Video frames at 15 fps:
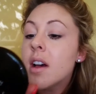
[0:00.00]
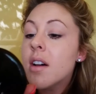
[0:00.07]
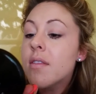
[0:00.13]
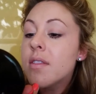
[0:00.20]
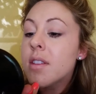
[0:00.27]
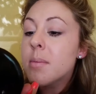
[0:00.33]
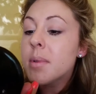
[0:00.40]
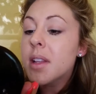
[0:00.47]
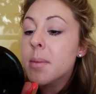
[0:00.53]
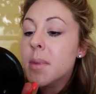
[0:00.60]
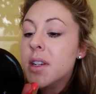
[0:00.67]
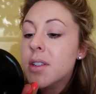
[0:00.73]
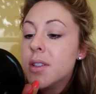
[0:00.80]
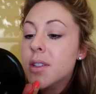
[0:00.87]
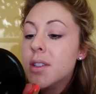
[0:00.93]
of the
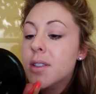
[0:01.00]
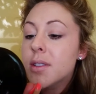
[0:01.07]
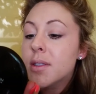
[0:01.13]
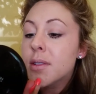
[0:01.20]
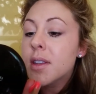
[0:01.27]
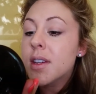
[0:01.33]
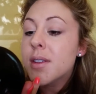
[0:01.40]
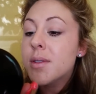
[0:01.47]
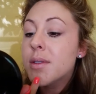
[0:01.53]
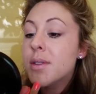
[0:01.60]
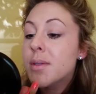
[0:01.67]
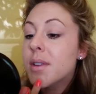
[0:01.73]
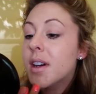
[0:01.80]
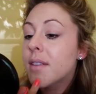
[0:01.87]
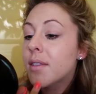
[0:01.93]
blemish, just so that you
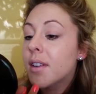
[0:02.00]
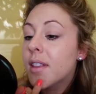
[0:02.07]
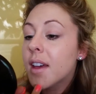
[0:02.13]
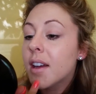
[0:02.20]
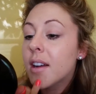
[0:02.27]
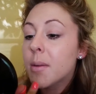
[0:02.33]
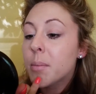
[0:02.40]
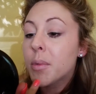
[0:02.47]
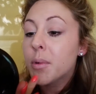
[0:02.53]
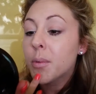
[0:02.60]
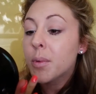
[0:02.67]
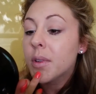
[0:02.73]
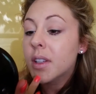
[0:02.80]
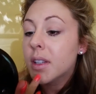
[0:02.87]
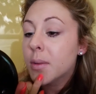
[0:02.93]
do cover that up
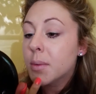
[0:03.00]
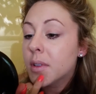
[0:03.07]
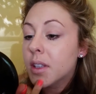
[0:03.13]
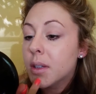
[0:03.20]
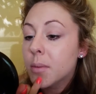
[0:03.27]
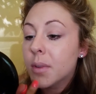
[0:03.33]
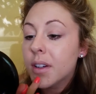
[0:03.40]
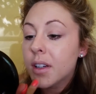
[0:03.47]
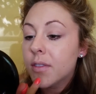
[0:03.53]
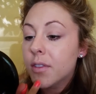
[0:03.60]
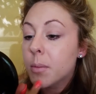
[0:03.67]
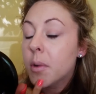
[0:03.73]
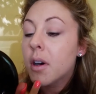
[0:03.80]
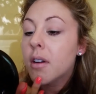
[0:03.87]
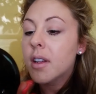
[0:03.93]
really well
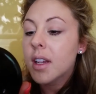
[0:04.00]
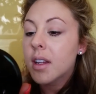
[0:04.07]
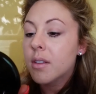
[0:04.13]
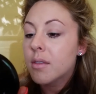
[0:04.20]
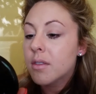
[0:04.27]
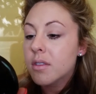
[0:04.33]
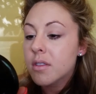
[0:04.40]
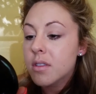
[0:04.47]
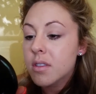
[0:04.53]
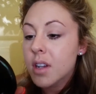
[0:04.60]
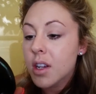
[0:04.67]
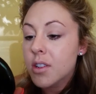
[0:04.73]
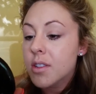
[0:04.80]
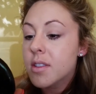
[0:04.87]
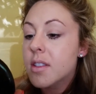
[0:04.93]
from all angles,
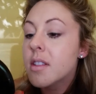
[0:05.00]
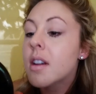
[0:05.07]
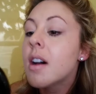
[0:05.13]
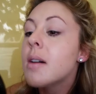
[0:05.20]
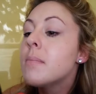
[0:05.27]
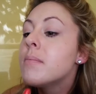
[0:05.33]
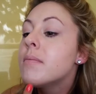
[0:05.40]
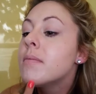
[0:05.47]
not just the top.